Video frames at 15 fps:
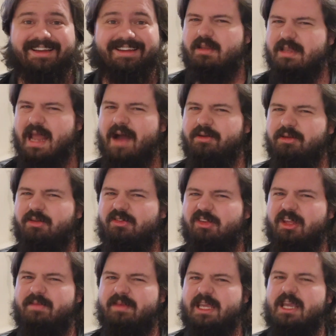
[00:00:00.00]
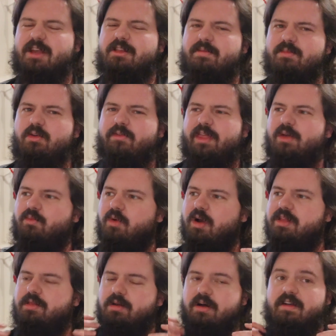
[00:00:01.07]
Now You See Me is a movie that
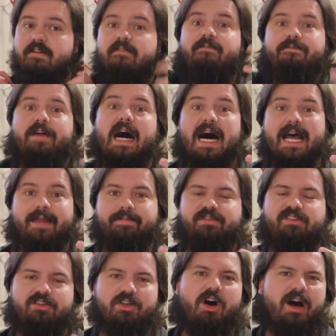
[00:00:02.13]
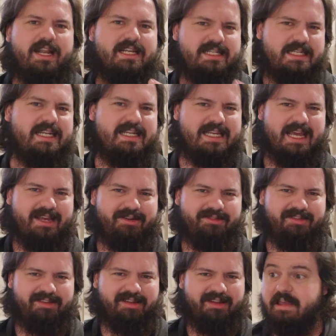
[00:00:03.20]
runs on vibes, not
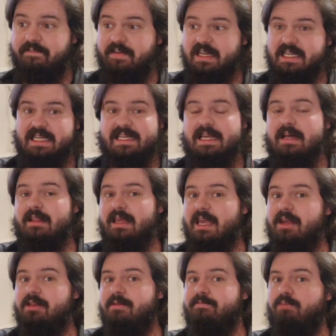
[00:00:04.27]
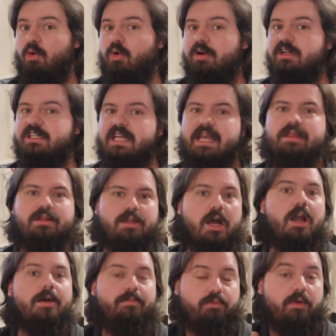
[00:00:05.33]
details. If a detail is important, it's
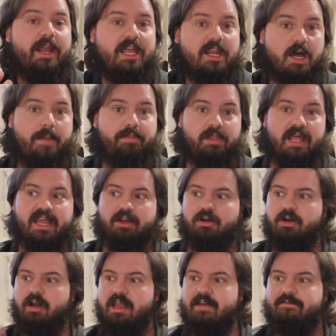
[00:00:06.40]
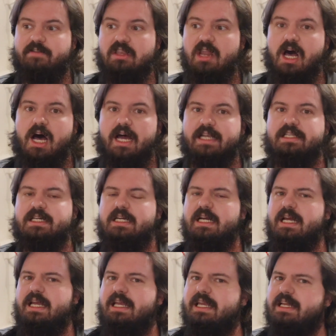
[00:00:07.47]
gonna bring it up later. If not,
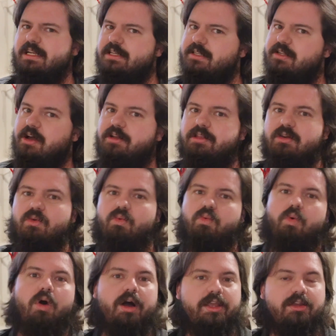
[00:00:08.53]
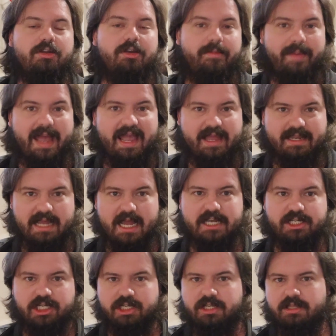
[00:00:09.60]
it doesn't want you to pay
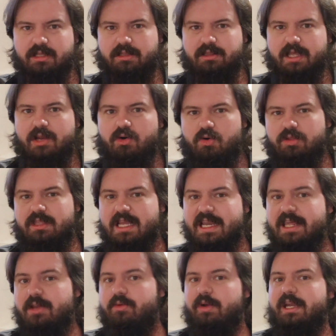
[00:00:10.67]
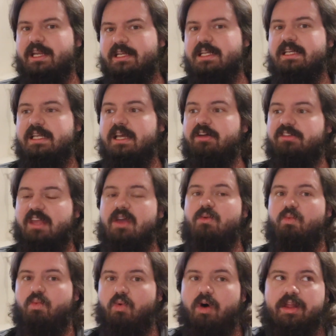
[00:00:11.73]
attention to the little nitty-gritty details.
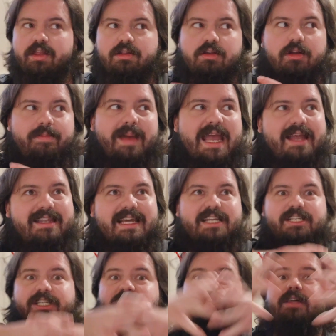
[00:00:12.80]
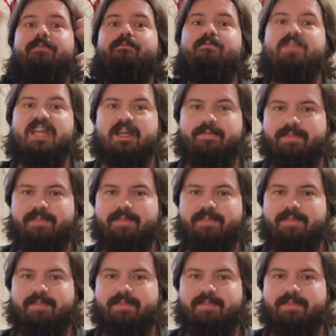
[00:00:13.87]
It wants you to pay attention to the big